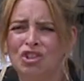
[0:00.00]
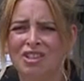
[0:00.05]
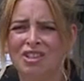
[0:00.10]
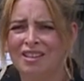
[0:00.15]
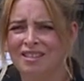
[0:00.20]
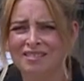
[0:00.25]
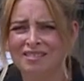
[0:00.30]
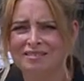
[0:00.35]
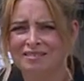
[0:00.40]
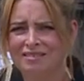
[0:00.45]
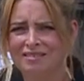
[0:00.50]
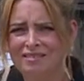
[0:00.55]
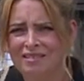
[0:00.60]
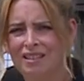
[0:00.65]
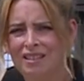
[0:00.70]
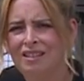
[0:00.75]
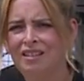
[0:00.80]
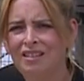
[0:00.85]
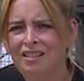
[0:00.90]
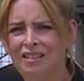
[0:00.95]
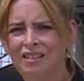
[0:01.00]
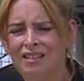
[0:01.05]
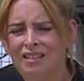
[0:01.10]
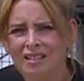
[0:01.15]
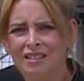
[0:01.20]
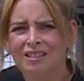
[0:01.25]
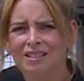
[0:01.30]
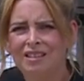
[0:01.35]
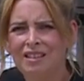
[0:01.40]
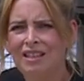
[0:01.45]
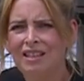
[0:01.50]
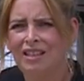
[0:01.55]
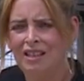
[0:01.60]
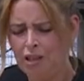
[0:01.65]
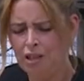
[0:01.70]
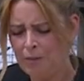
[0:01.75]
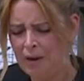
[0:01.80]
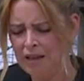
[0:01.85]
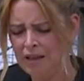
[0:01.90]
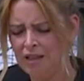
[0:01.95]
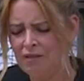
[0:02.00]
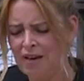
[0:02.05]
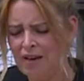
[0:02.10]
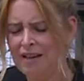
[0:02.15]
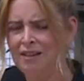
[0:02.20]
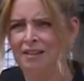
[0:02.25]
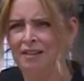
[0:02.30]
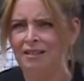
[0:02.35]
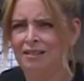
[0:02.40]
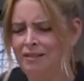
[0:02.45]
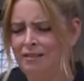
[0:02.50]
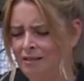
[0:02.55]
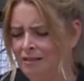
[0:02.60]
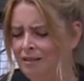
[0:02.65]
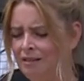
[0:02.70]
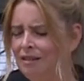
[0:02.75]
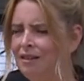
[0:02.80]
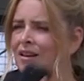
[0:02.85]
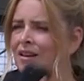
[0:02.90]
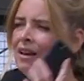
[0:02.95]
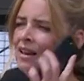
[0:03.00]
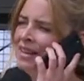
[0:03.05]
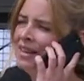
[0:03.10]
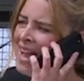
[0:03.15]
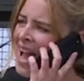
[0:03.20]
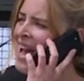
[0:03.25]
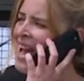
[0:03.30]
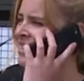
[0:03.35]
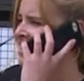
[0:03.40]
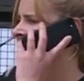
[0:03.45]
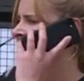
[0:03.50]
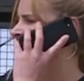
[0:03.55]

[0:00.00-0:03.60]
and clean out the back of the van. Yes.